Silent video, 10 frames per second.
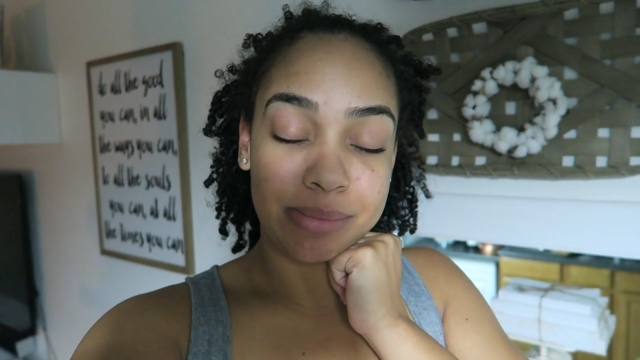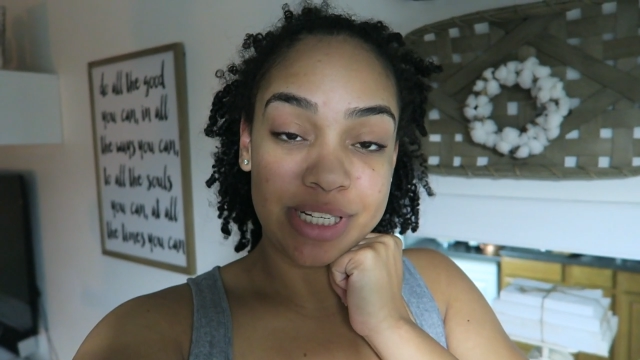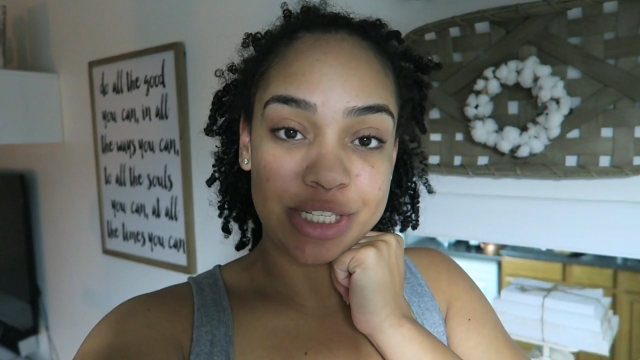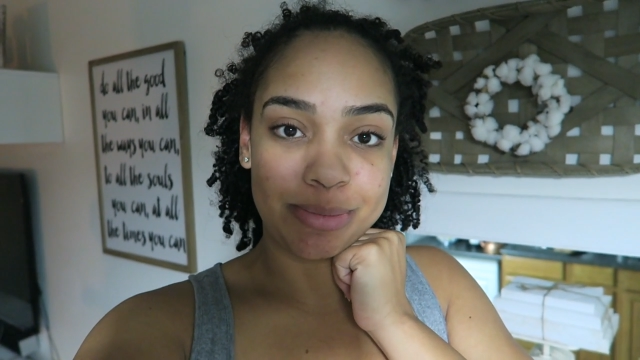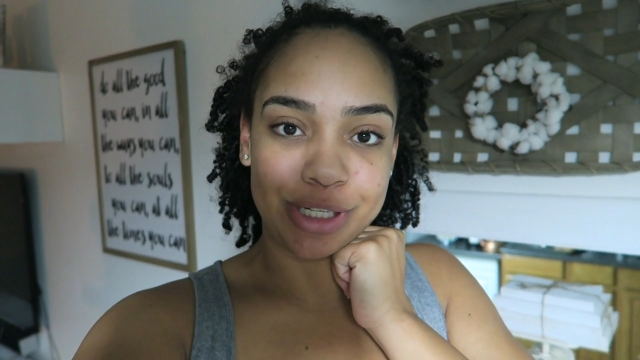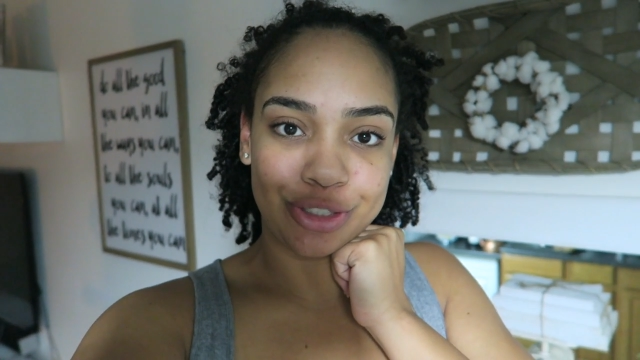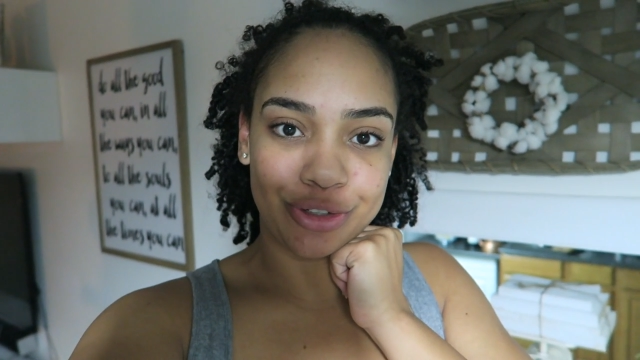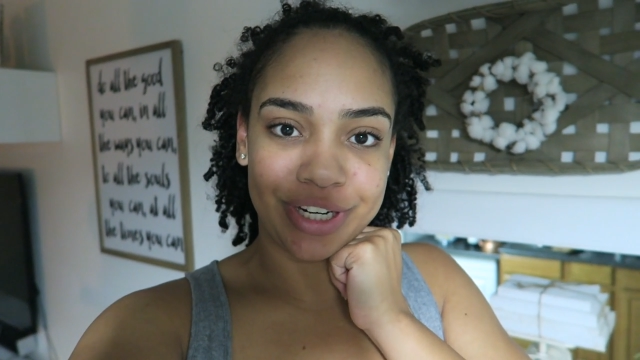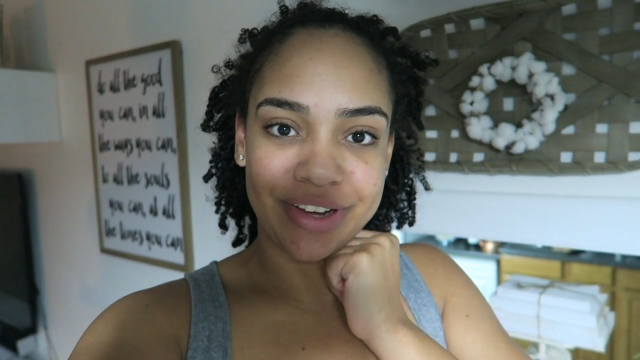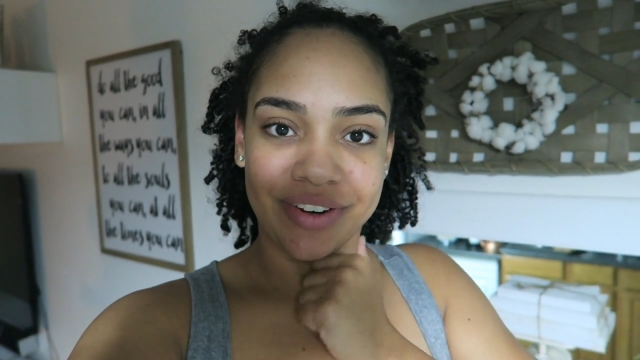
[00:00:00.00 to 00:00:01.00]
Please make
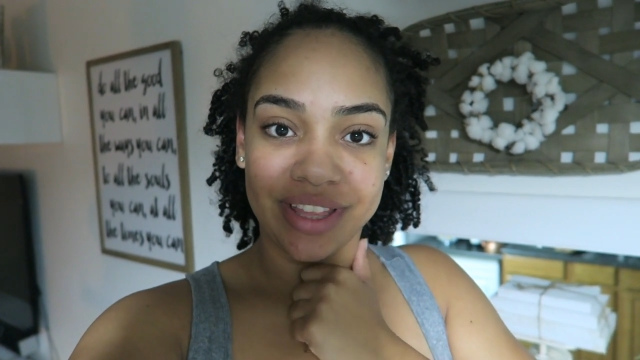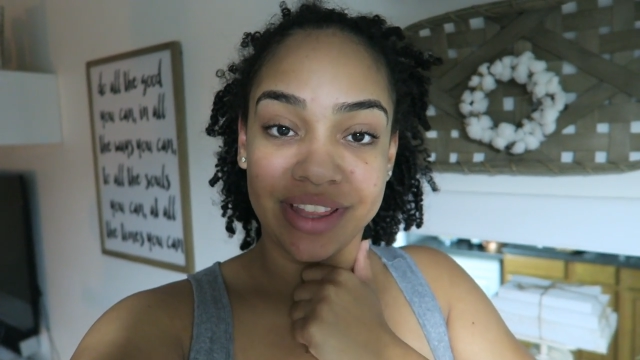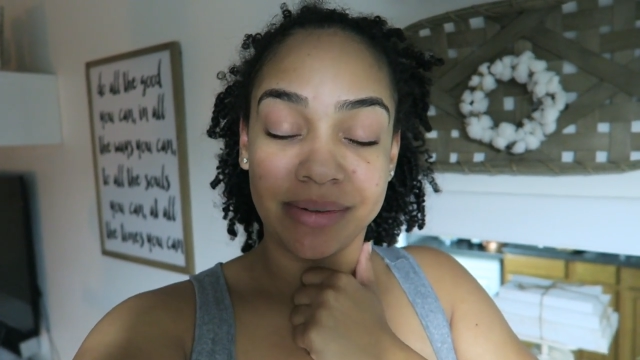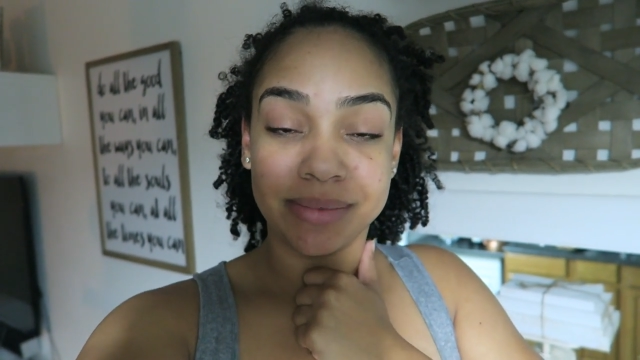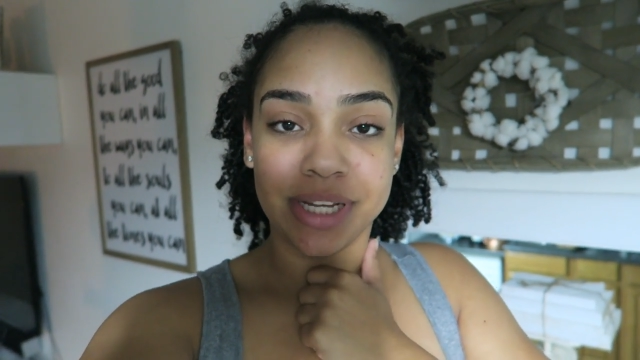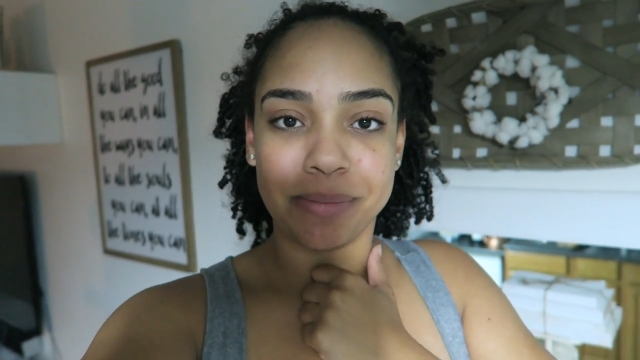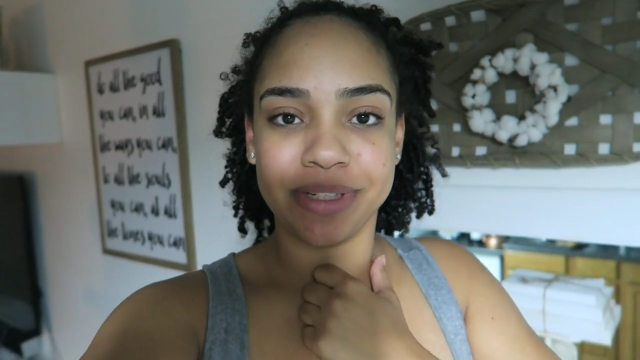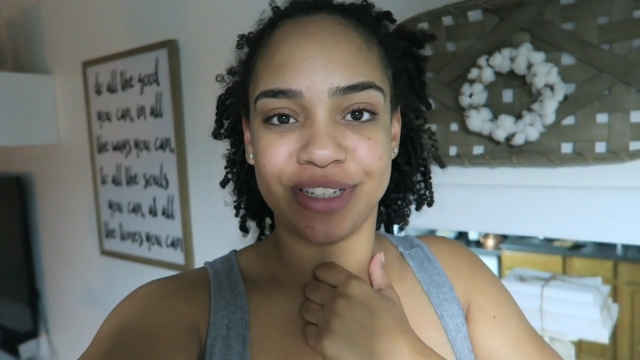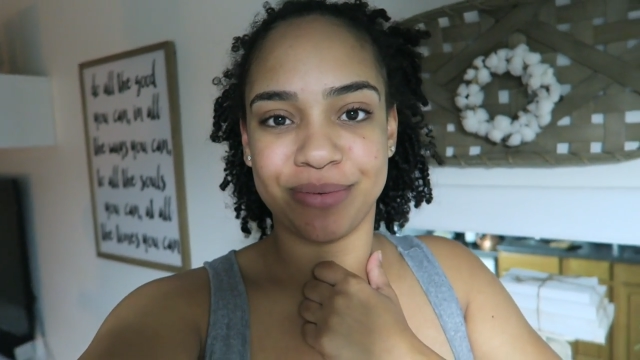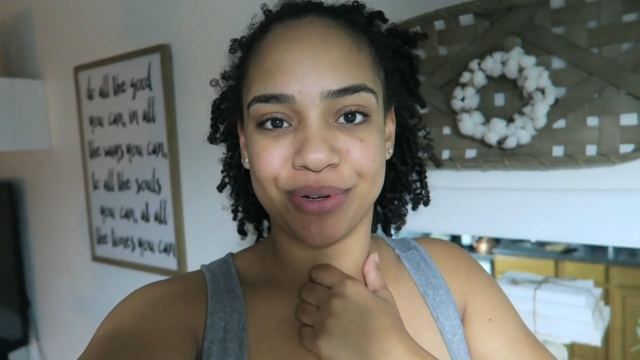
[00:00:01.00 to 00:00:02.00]
sure to give it a thumbs up
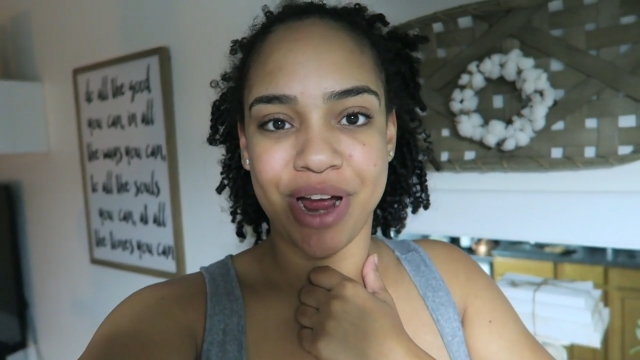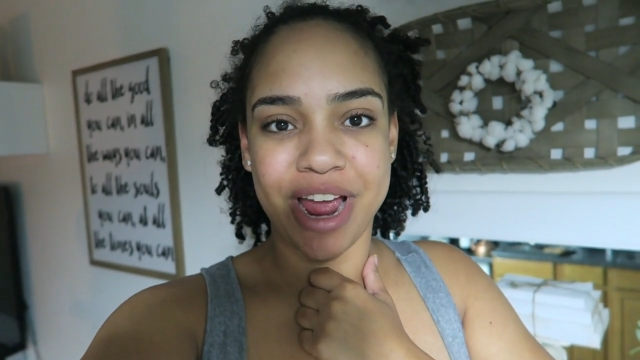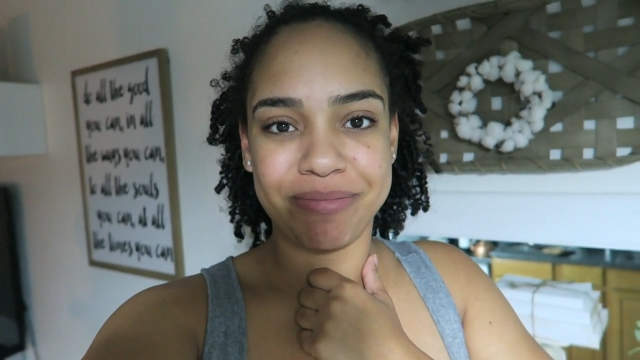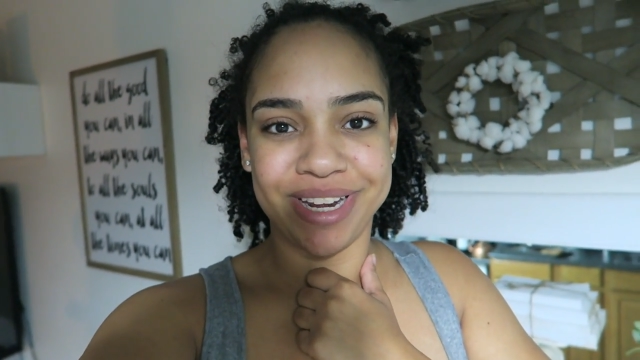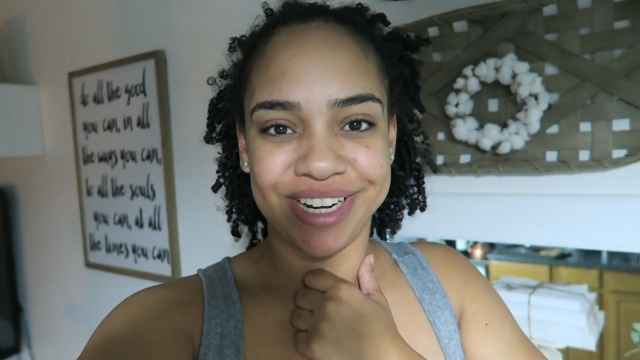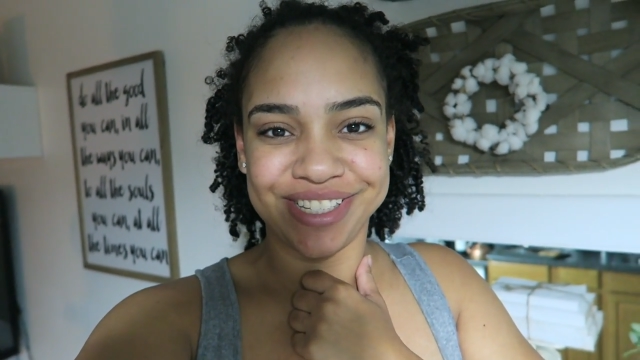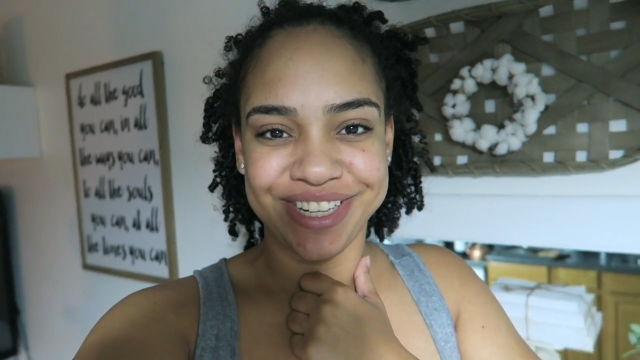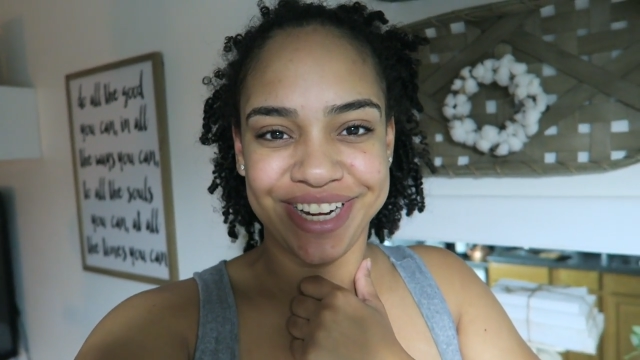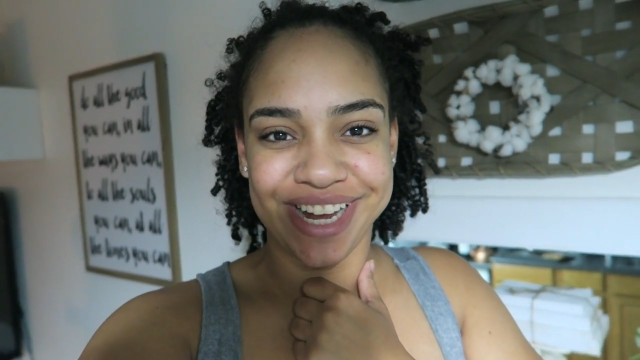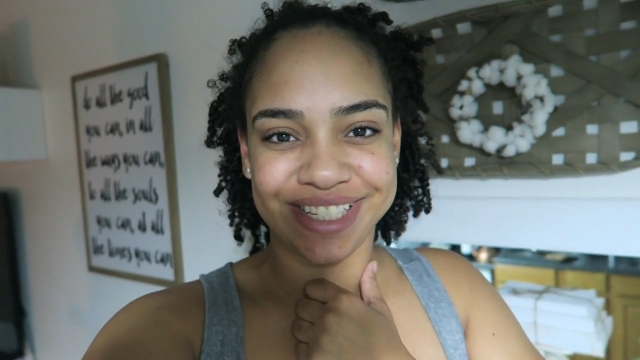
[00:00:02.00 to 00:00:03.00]
and subscribe, and I'll
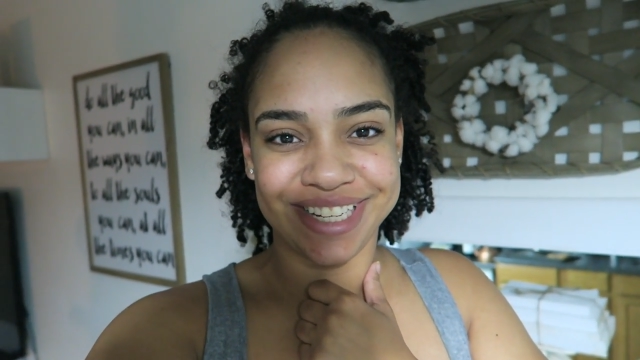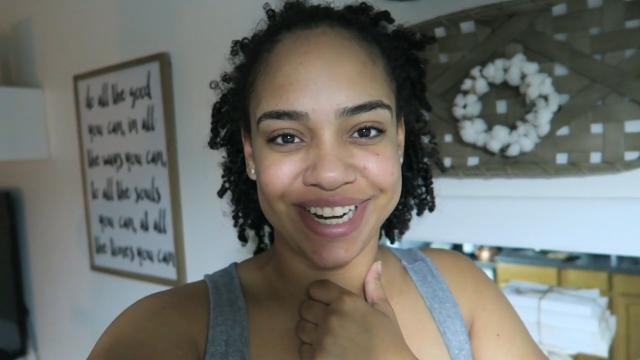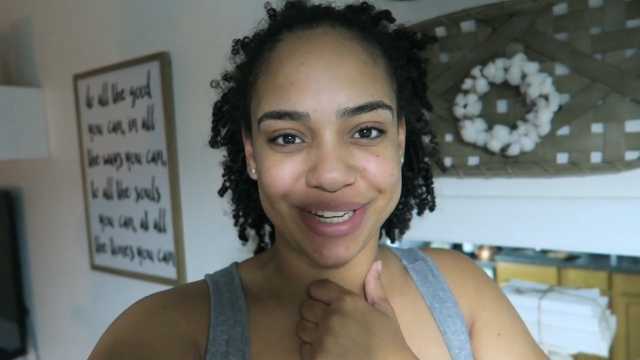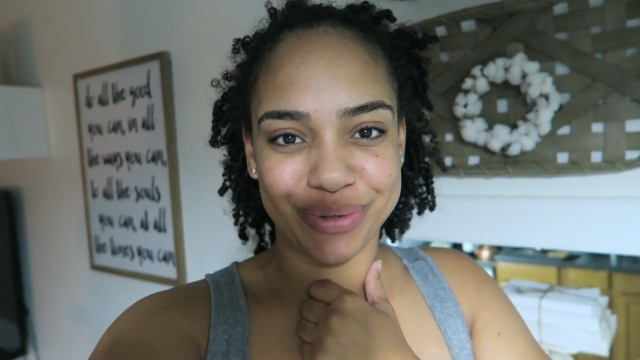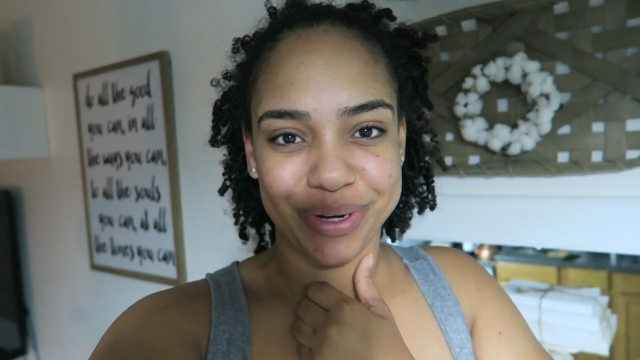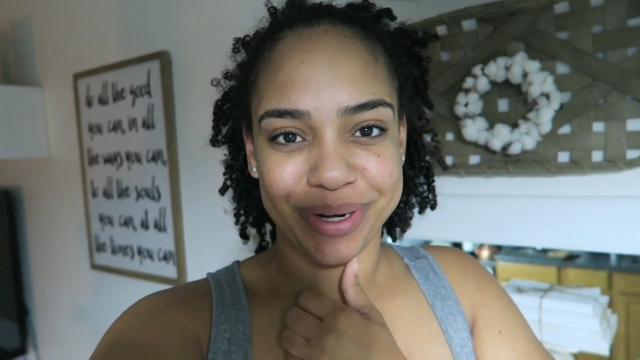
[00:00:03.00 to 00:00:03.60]
see you guys in the next